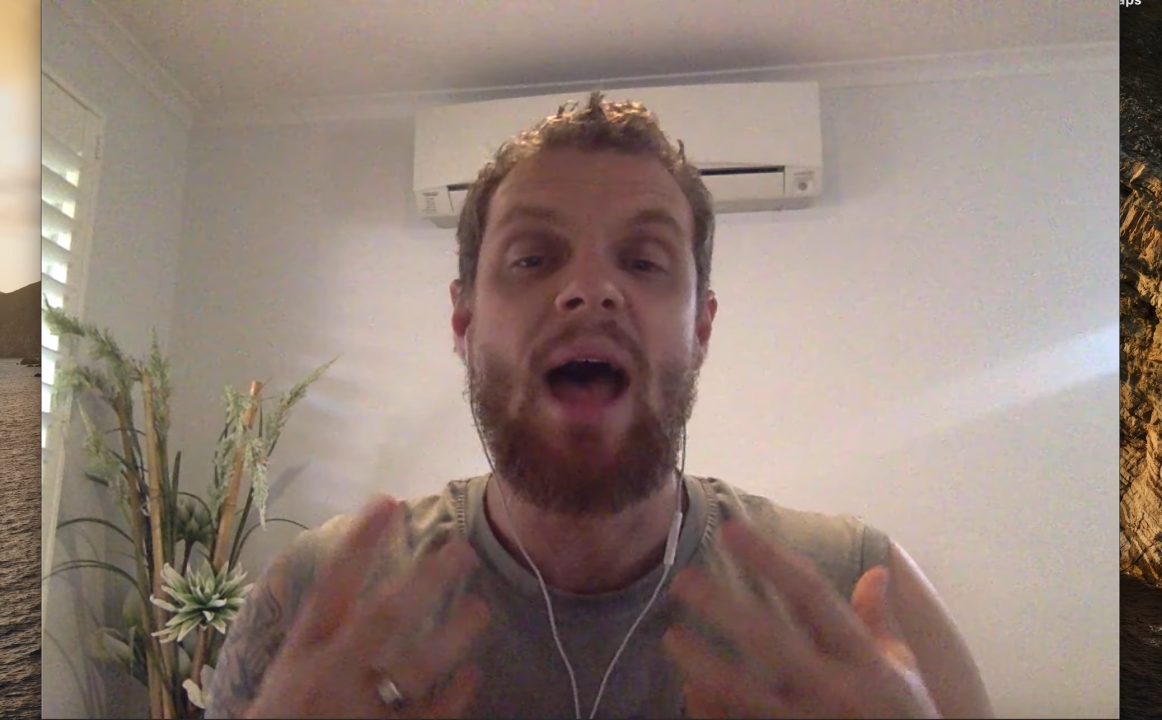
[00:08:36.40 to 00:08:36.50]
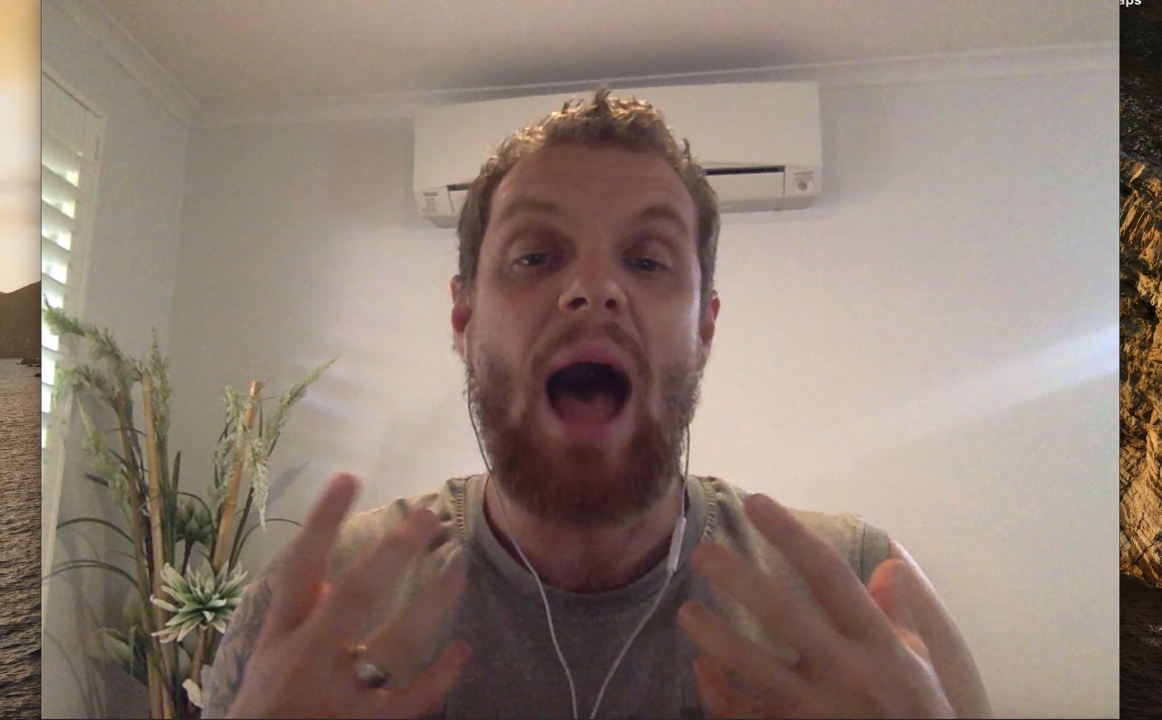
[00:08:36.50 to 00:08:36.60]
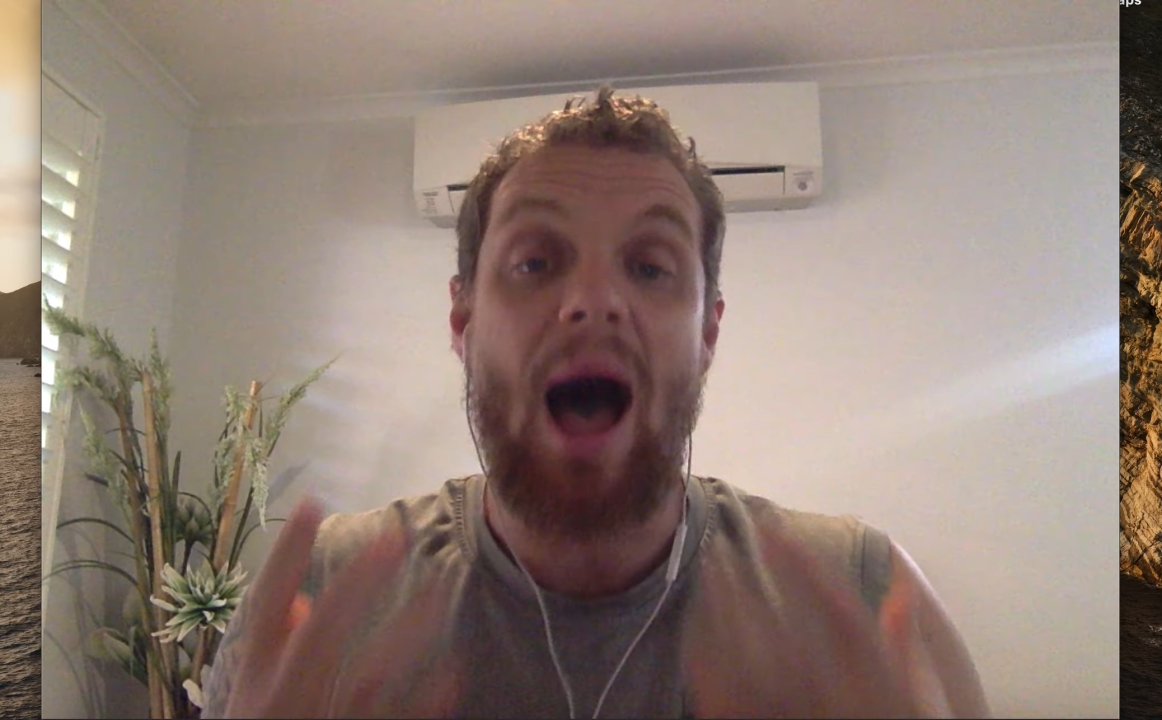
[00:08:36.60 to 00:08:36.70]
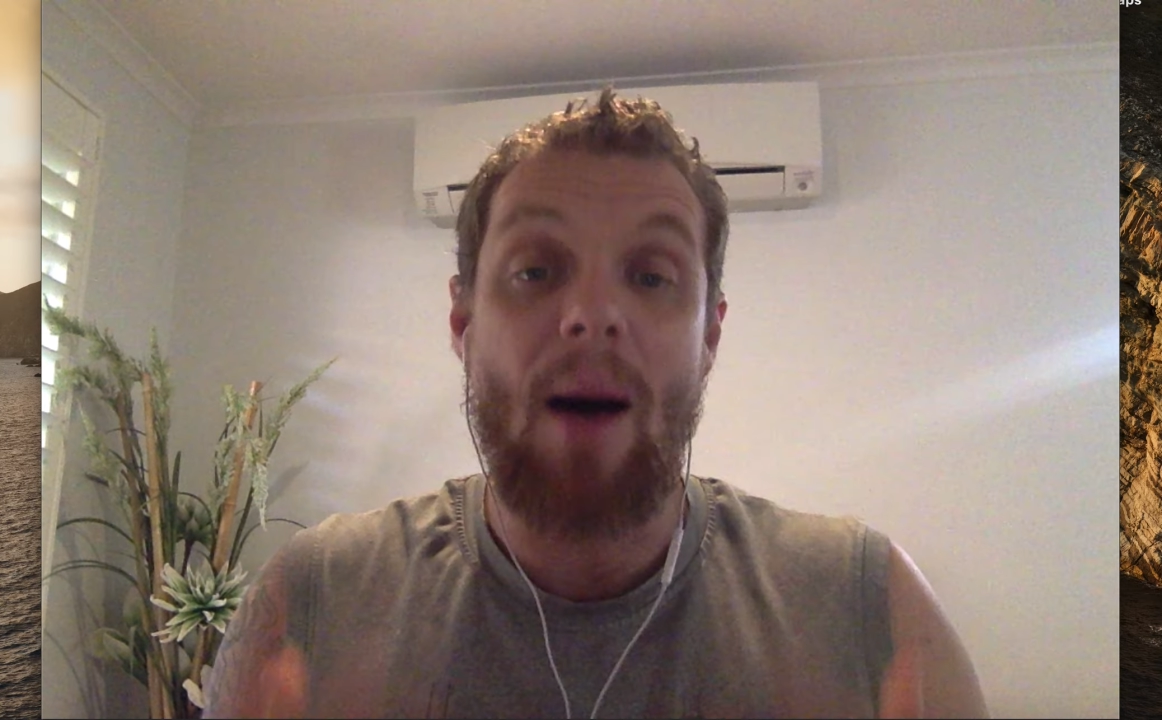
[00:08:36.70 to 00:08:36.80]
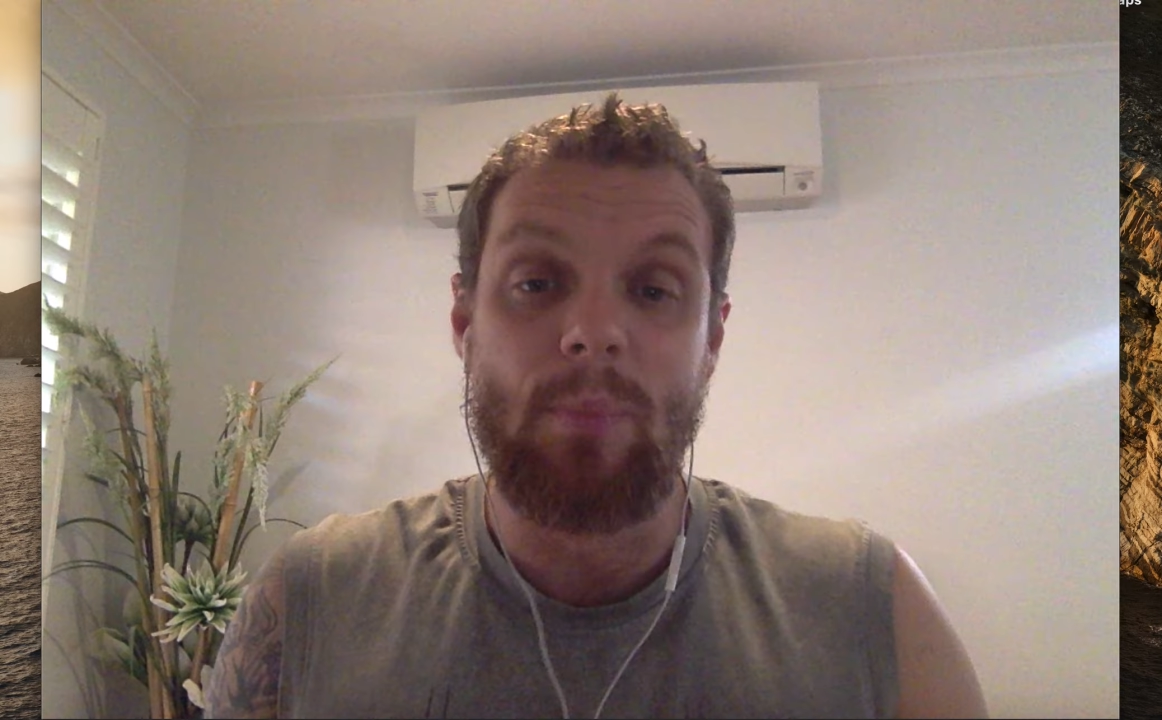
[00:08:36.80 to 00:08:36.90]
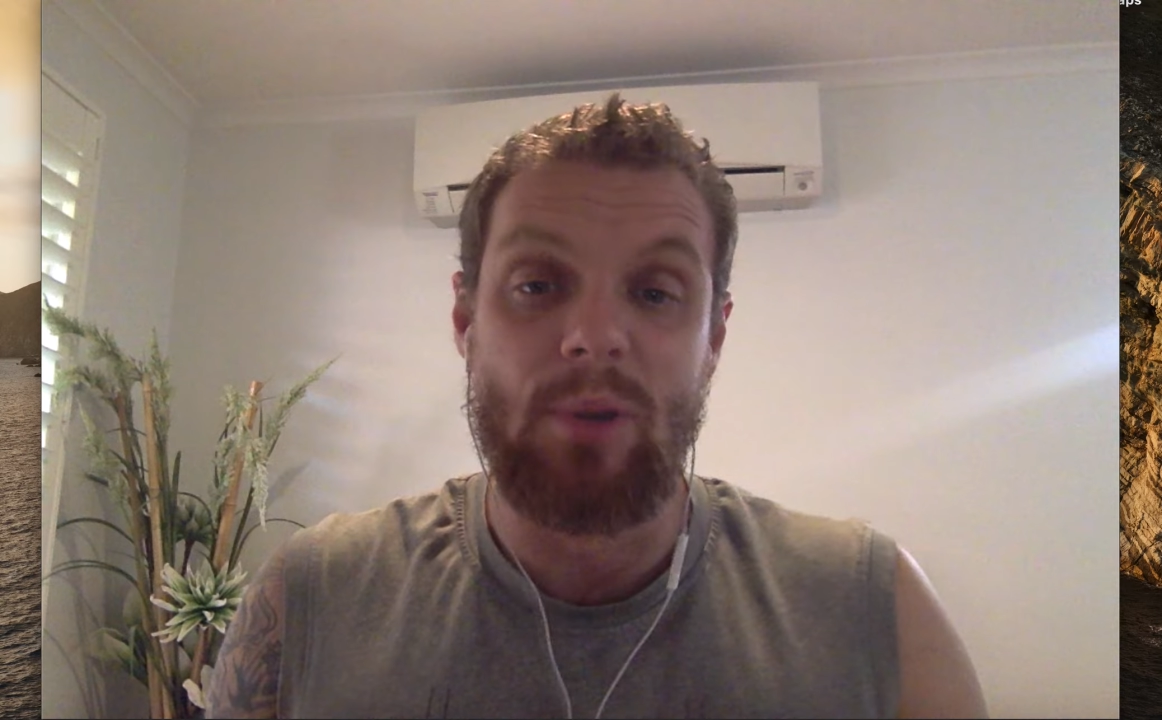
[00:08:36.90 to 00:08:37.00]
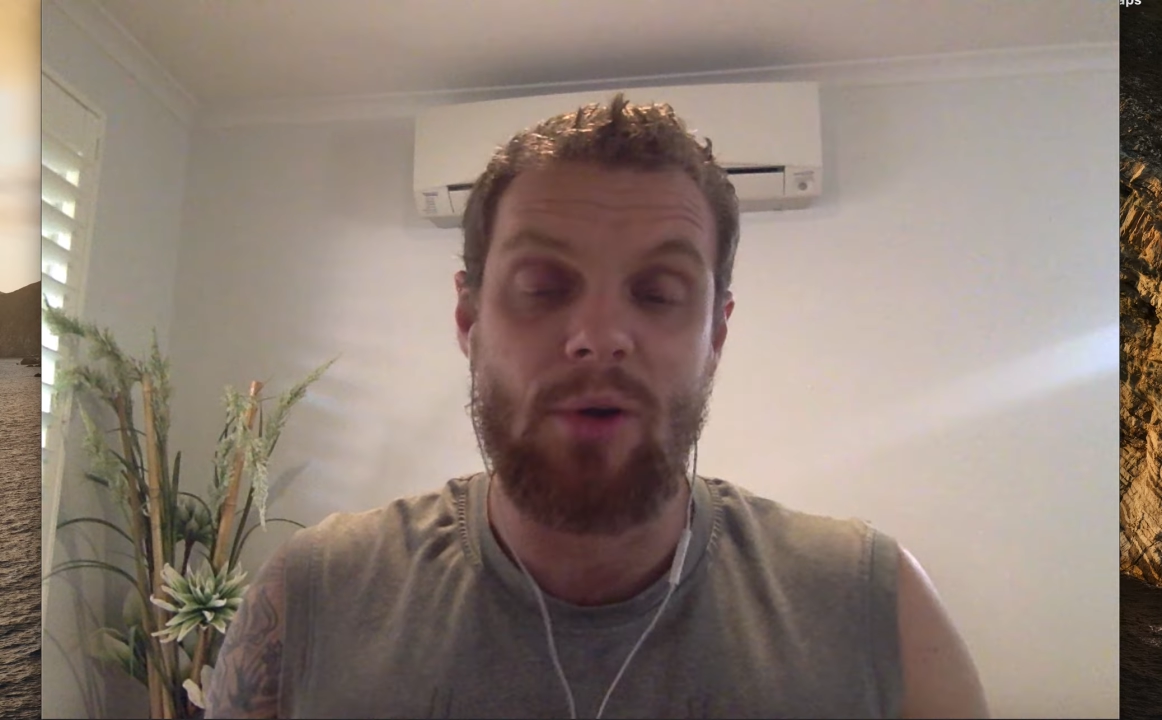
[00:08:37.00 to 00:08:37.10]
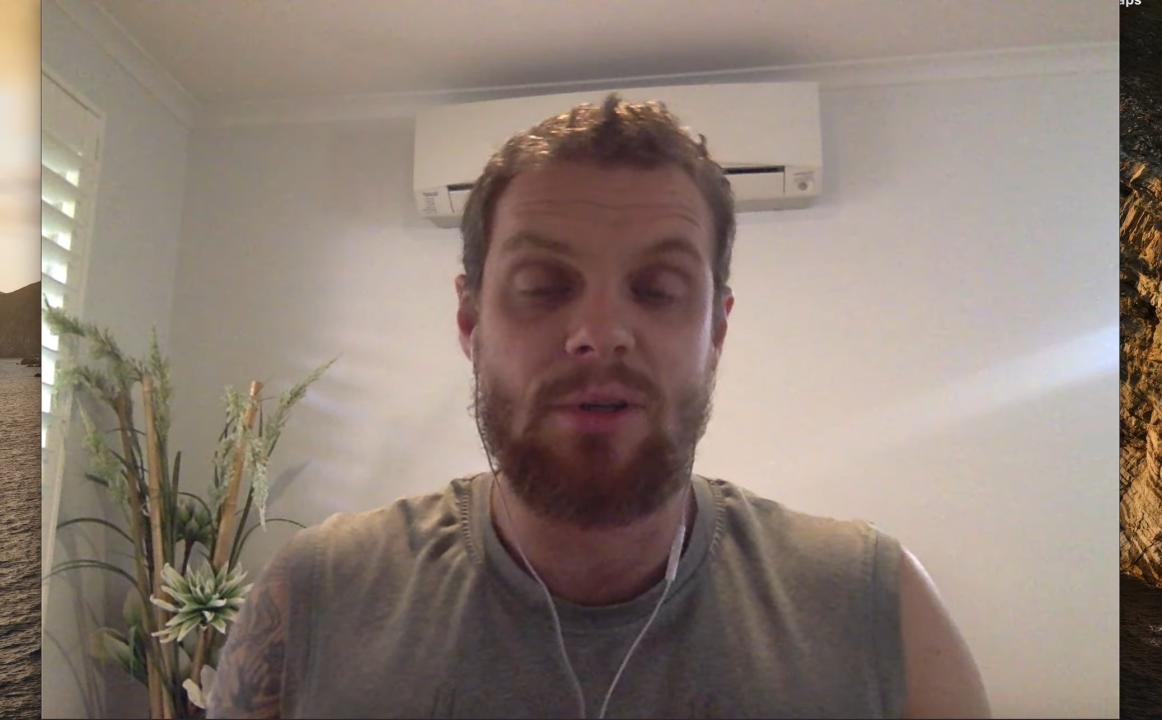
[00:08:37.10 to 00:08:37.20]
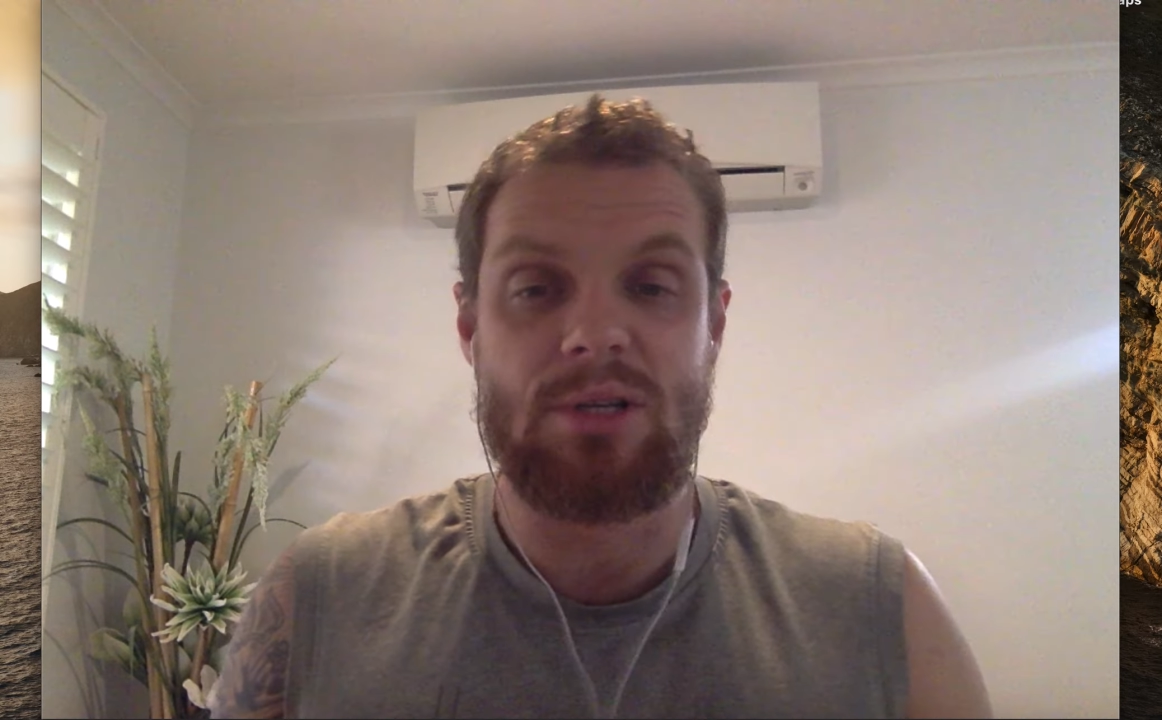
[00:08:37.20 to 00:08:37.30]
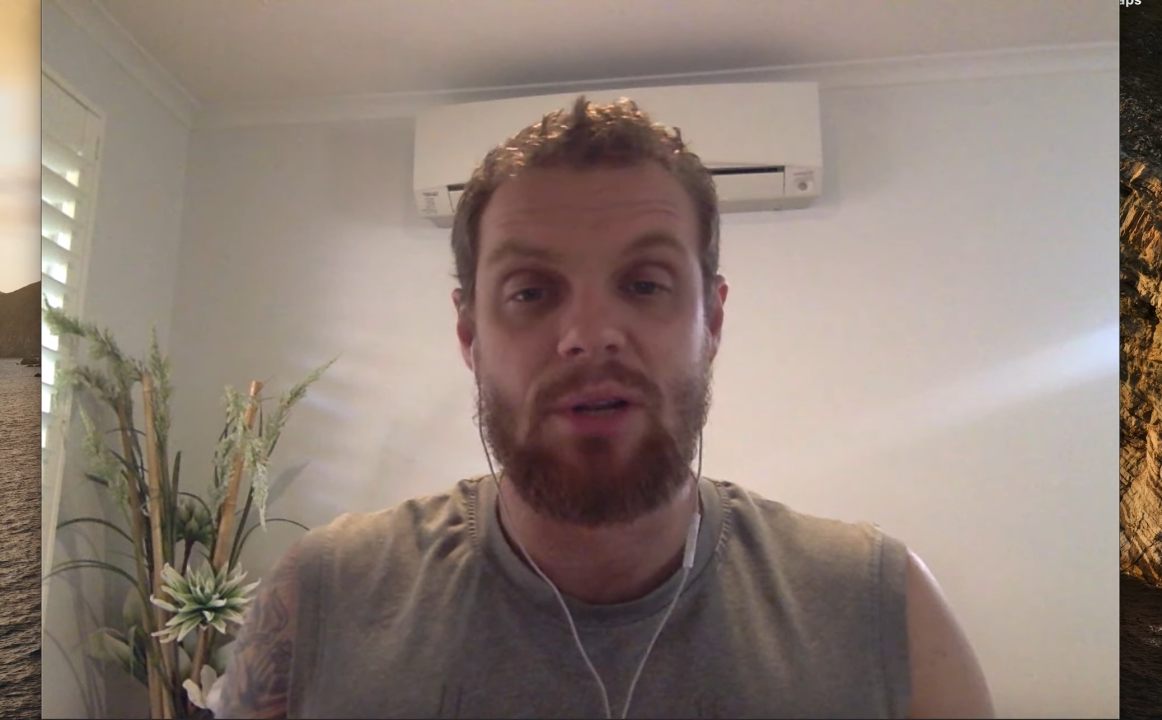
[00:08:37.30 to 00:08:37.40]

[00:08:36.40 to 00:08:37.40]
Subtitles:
upload to